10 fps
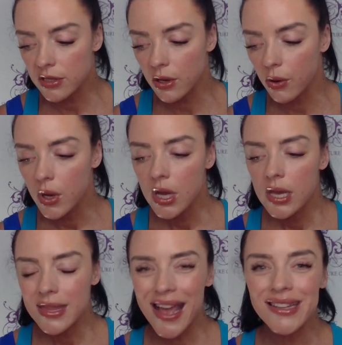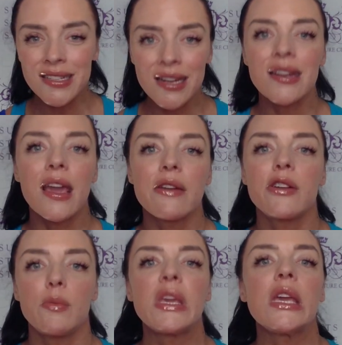So that's an indicator
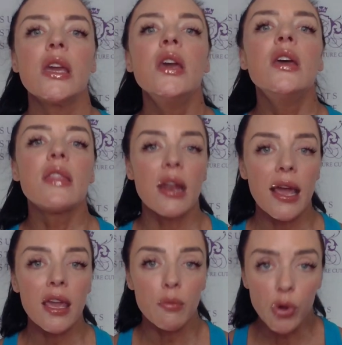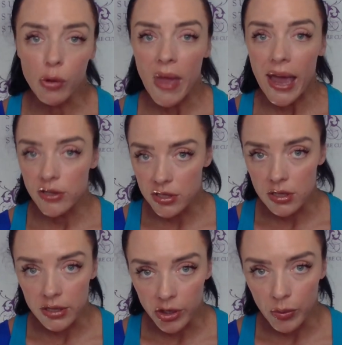to me that I can pull back just
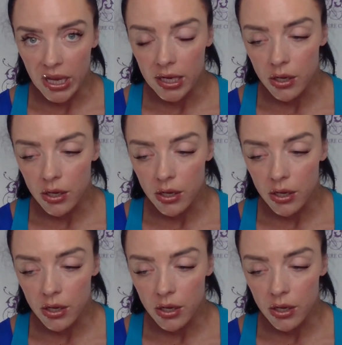a little bit,